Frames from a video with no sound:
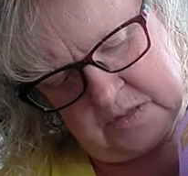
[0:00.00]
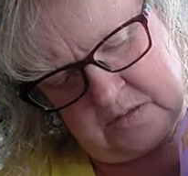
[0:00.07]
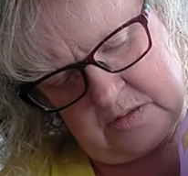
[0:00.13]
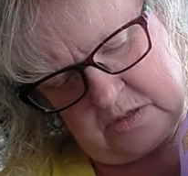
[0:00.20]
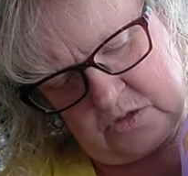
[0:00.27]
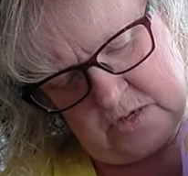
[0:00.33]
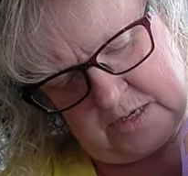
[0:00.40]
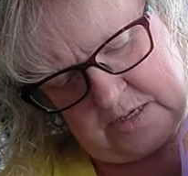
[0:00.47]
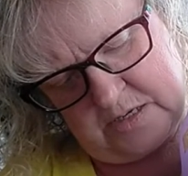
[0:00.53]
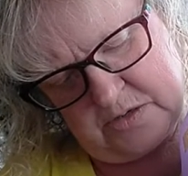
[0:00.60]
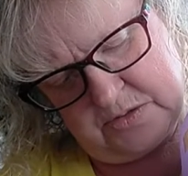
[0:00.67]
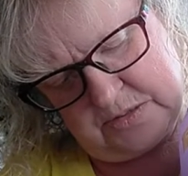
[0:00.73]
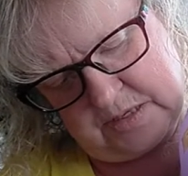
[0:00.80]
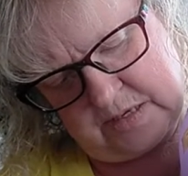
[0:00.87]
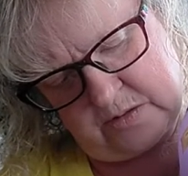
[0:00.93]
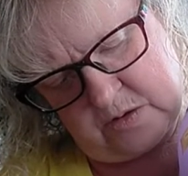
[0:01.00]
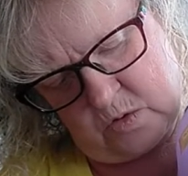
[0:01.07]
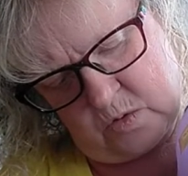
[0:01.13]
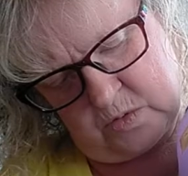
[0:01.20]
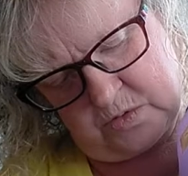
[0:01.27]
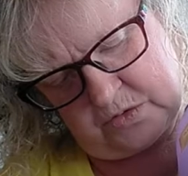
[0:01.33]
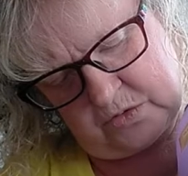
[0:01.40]
than trying to use like the
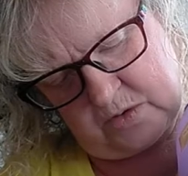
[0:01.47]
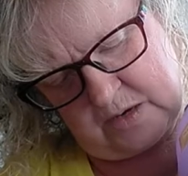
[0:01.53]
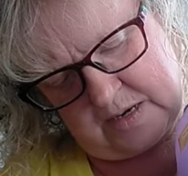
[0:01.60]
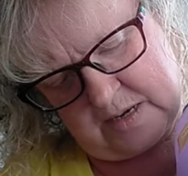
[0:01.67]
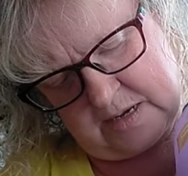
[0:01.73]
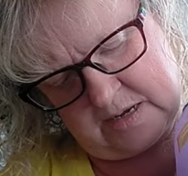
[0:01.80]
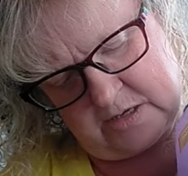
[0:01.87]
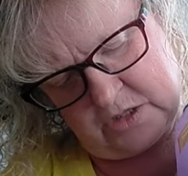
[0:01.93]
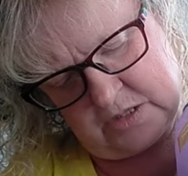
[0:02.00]
whole straight edge.